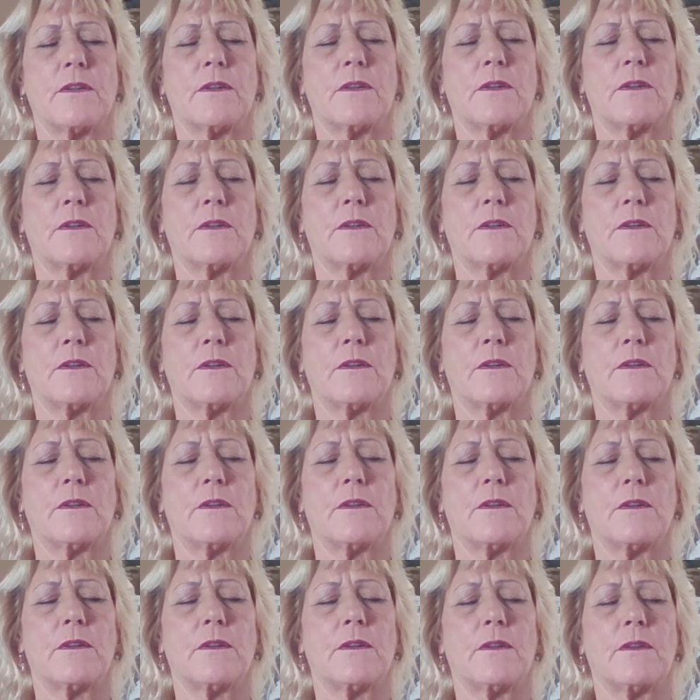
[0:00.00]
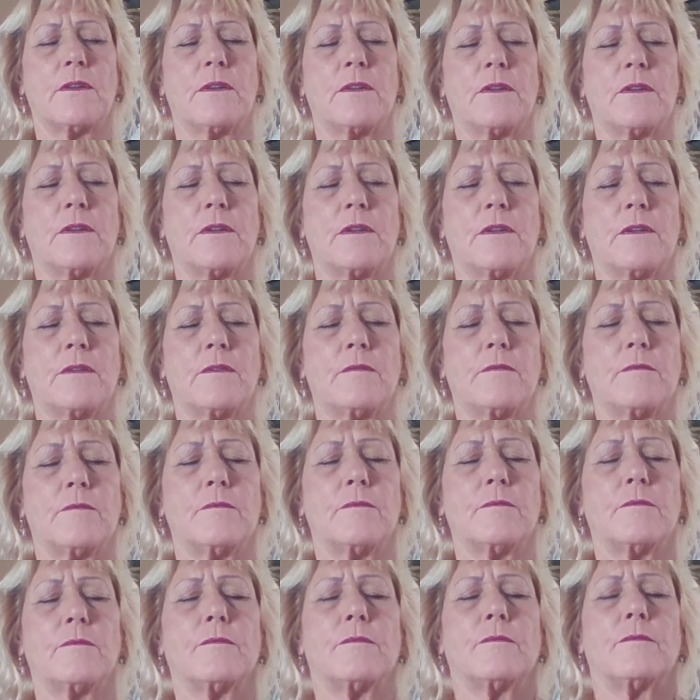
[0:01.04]

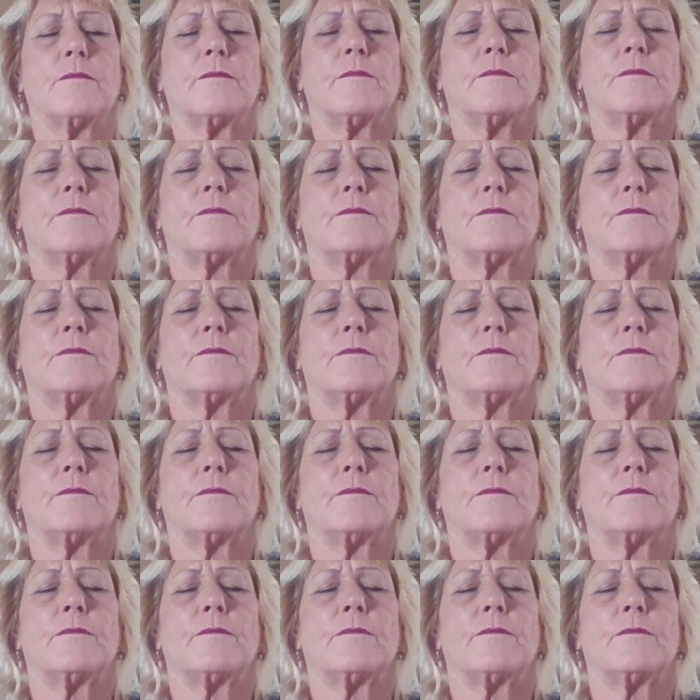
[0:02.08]
(no one is talking)